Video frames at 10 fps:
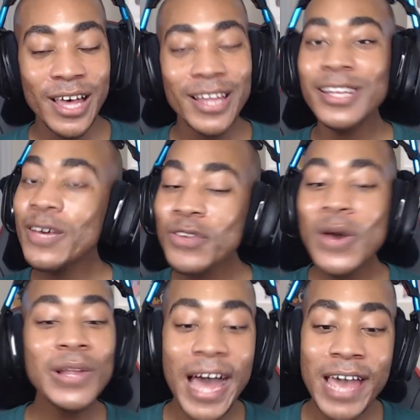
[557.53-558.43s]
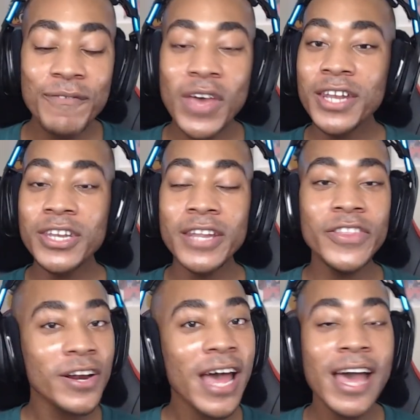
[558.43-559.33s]
Live your life, and
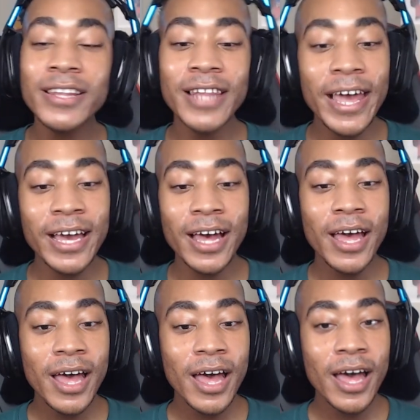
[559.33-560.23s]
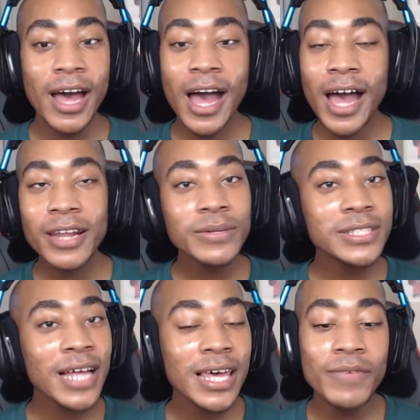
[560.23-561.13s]
they're not, like, Hana was
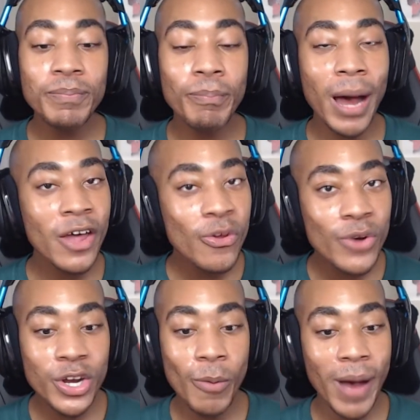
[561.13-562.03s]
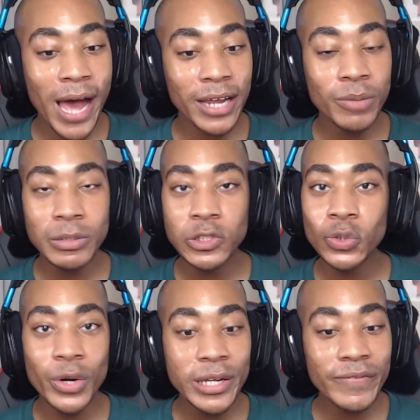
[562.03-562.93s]
not even bothering nobody the
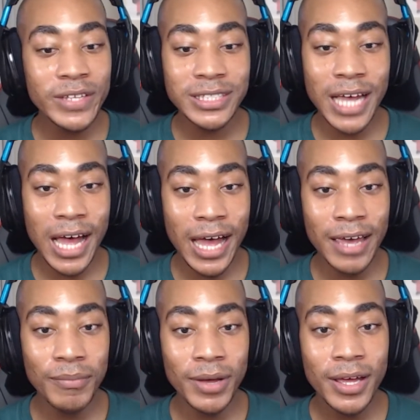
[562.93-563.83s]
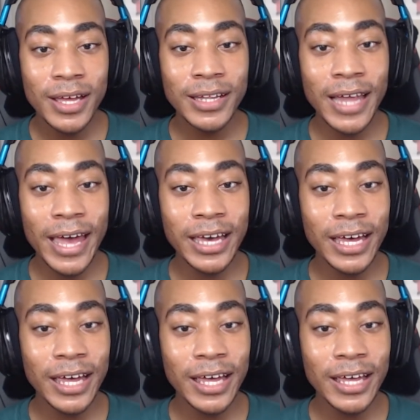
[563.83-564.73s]
majority of this time. Like,
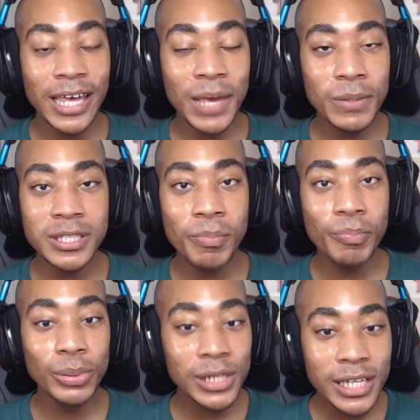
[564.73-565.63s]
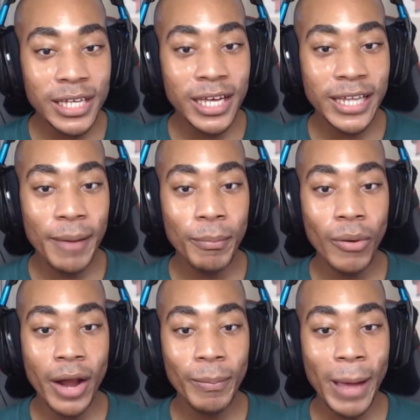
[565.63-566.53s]
it was the bullying that
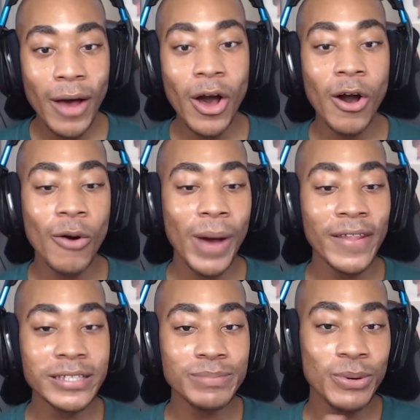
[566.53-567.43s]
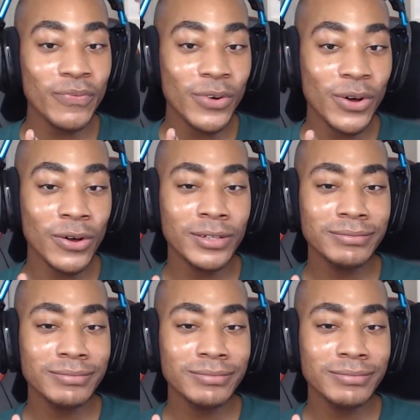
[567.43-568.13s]
brought about, oh wow, that's beautiful.